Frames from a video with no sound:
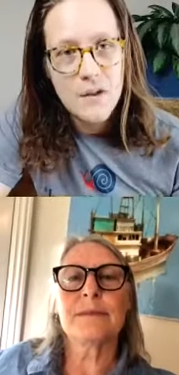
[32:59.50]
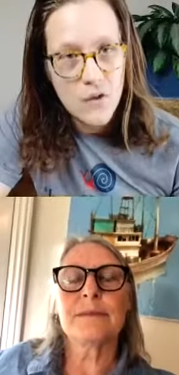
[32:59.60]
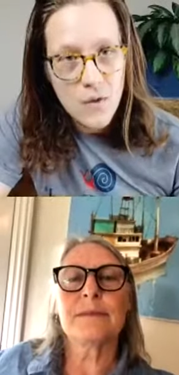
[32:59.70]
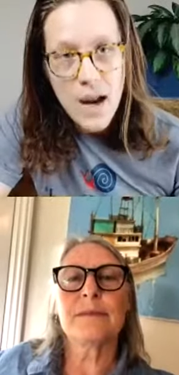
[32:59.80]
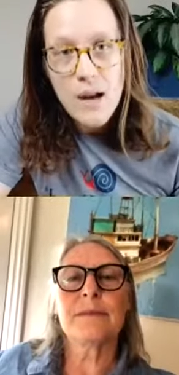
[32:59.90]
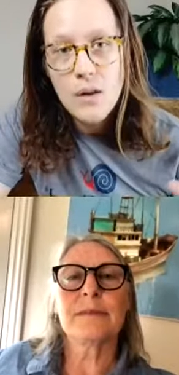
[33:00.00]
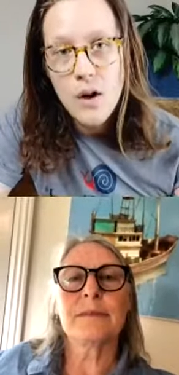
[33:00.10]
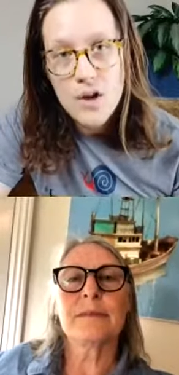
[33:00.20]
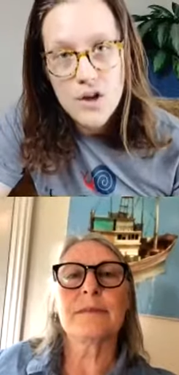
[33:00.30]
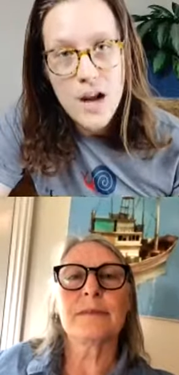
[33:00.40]
Speaker 1: create a
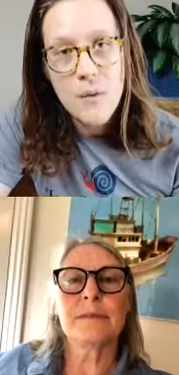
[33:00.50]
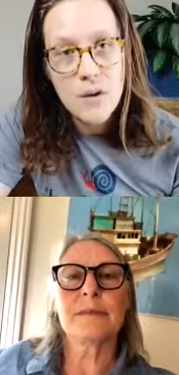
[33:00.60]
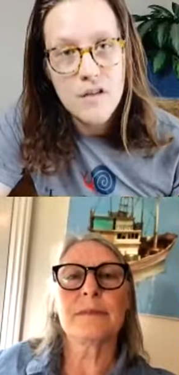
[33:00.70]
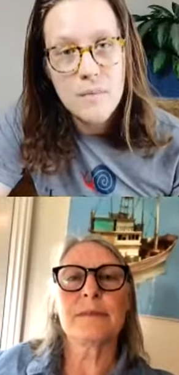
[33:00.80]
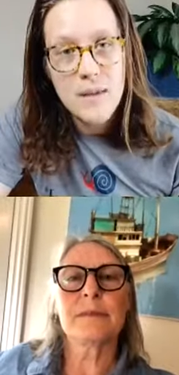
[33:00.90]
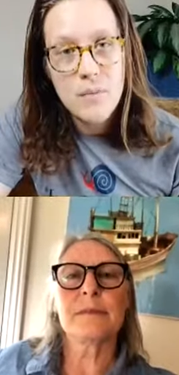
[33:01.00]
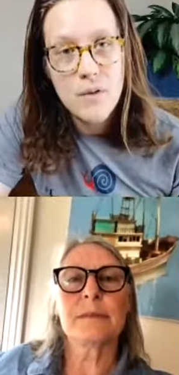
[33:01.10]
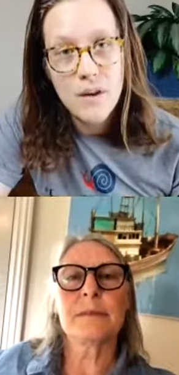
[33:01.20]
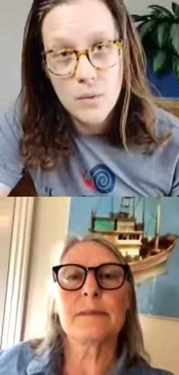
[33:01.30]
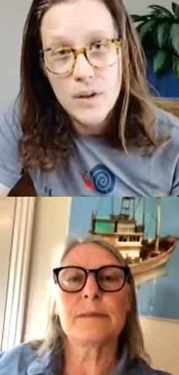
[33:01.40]
large network of people
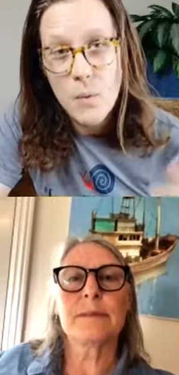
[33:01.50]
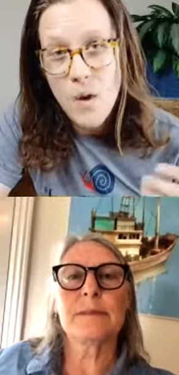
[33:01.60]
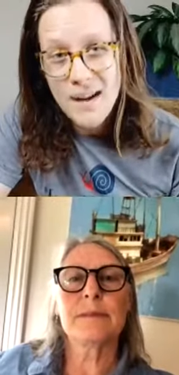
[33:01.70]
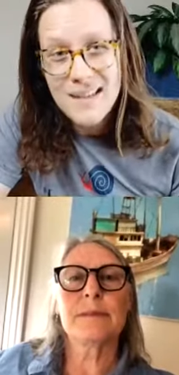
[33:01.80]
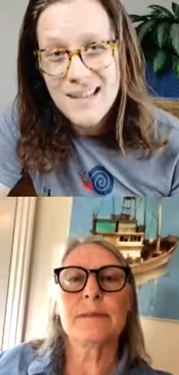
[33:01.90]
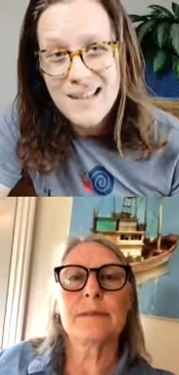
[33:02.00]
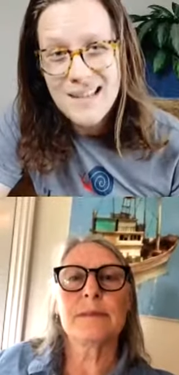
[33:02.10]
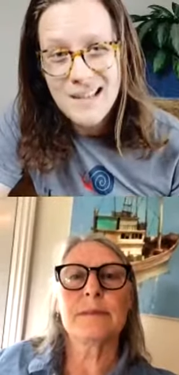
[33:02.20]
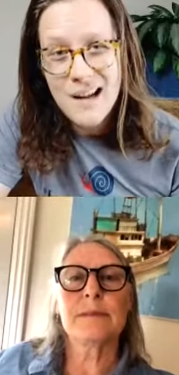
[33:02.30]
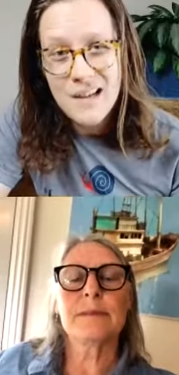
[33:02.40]
that really want to see this
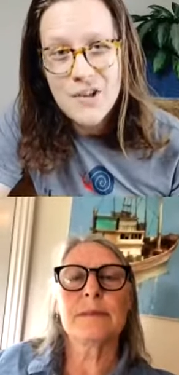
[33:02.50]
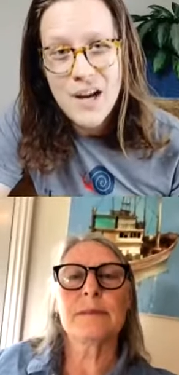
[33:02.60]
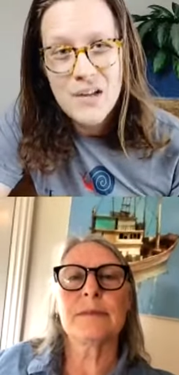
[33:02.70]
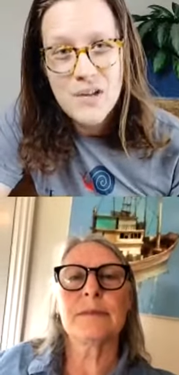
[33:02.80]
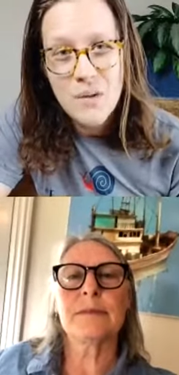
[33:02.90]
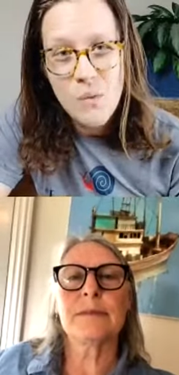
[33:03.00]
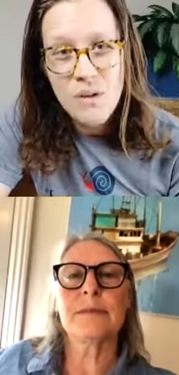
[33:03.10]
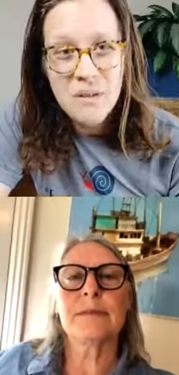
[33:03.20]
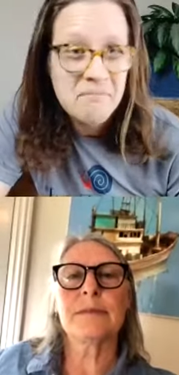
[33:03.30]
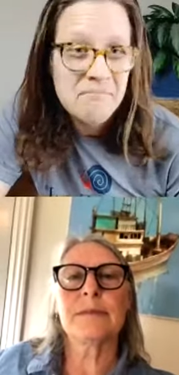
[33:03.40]
kind of change in the
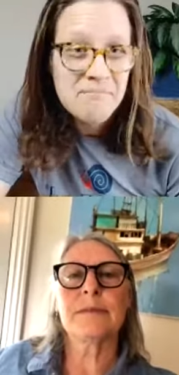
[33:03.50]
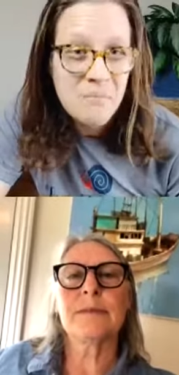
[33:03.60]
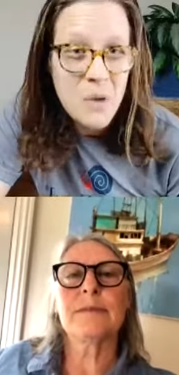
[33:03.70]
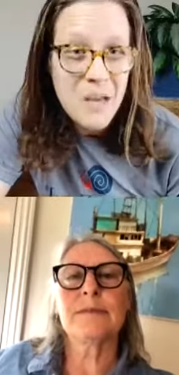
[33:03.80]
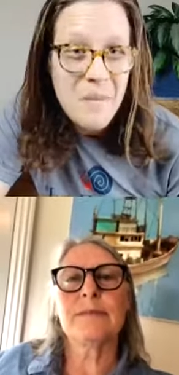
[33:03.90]
world we can